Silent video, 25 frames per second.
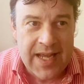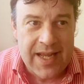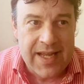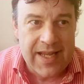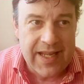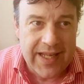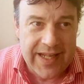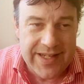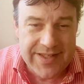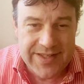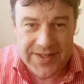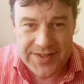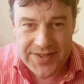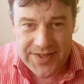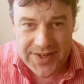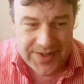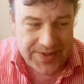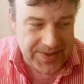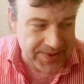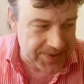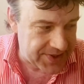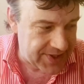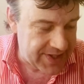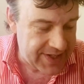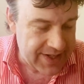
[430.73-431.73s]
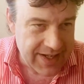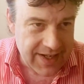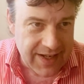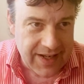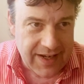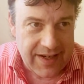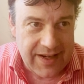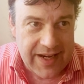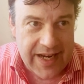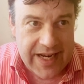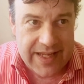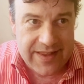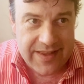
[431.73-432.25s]
It's a circle,
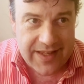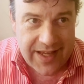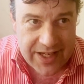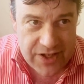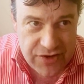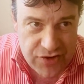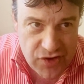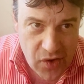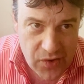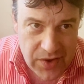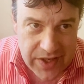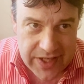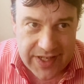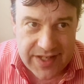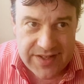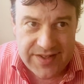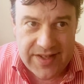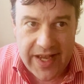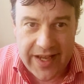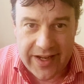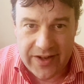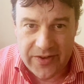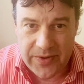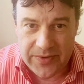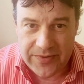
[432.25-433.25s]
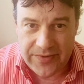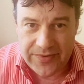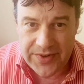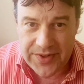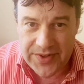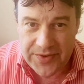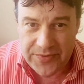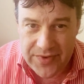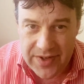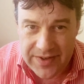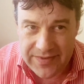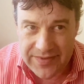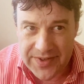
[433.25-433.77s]
like the hydraulic cycle for
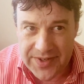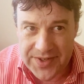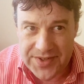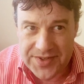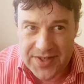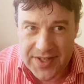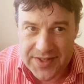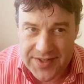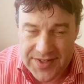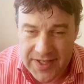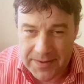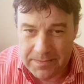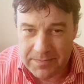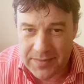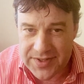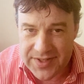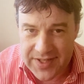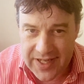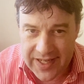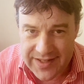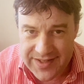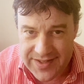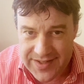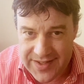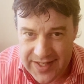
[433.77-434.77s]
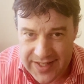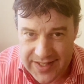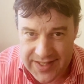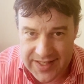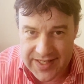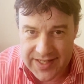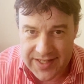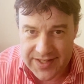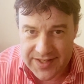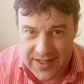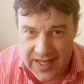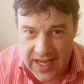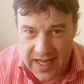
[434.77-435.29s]
the rivers that sit beside
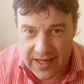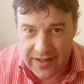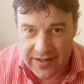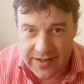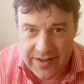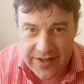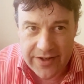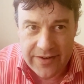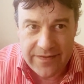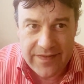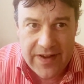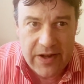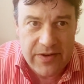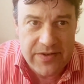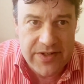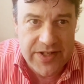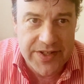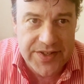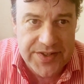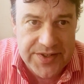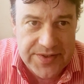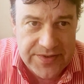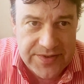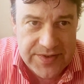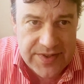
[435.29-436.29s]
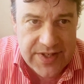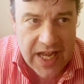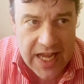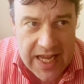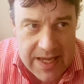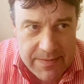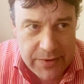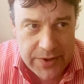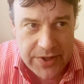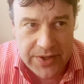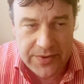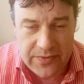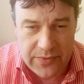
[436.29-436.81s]
cities and their founders,
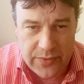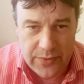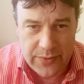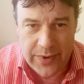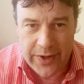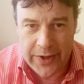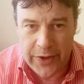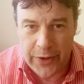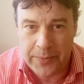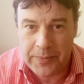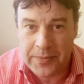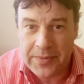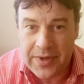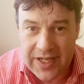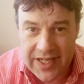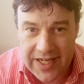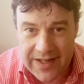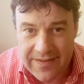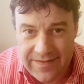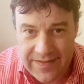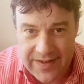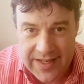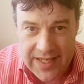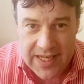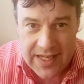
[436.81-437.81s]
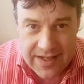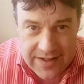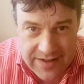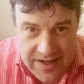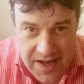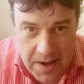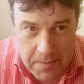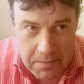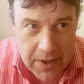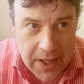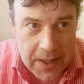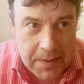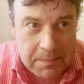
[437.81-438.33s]
Tiber, Rome, Liffey,
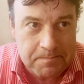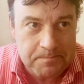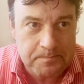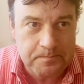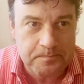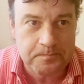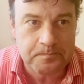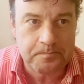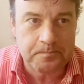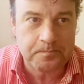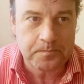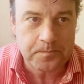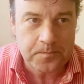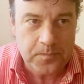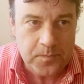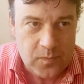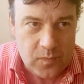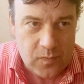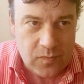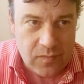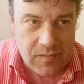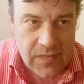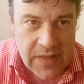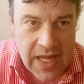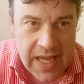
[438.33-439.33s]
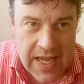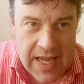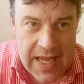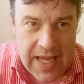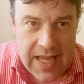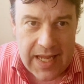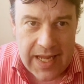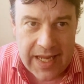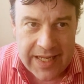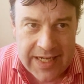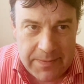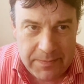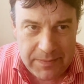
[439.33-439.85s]
Dublin.
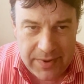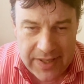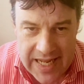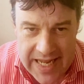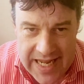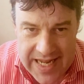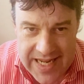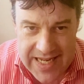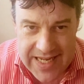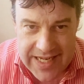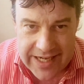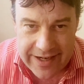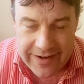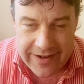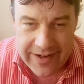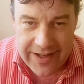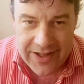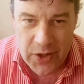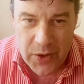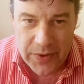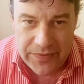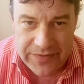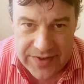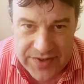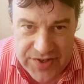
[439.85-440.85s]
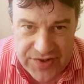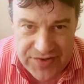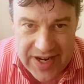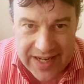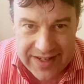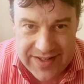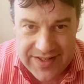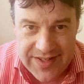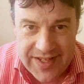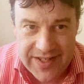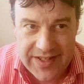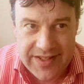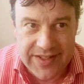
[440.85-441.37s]
In a plague year, it offers
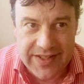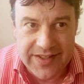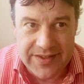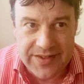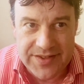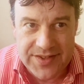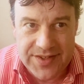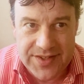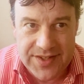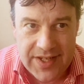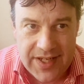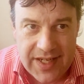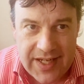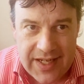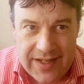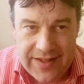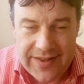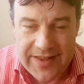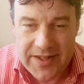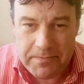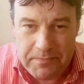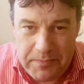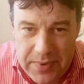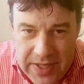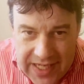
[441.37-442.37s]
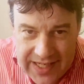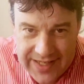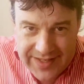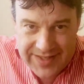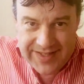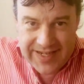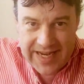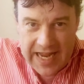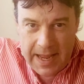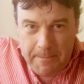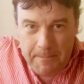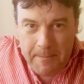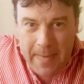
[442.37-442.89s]
transcendence, the
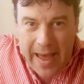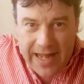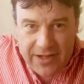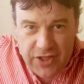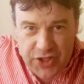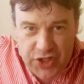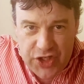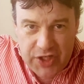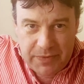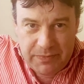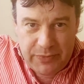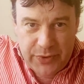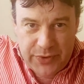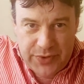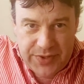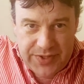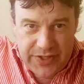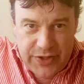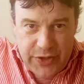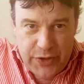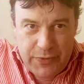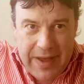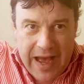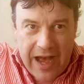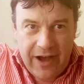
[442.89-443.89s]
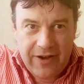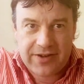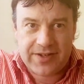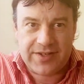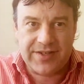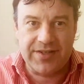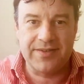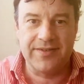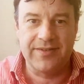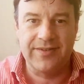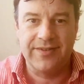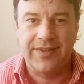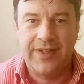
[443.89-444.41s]
biggest imaginable zoom
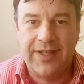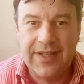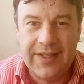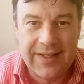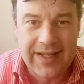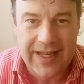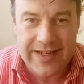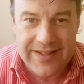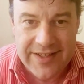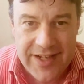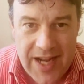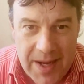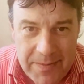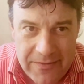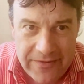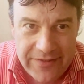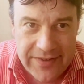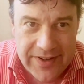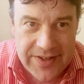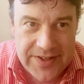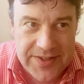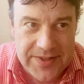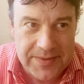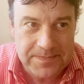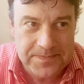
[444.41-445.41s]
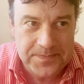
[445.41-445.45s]
out, and comfort.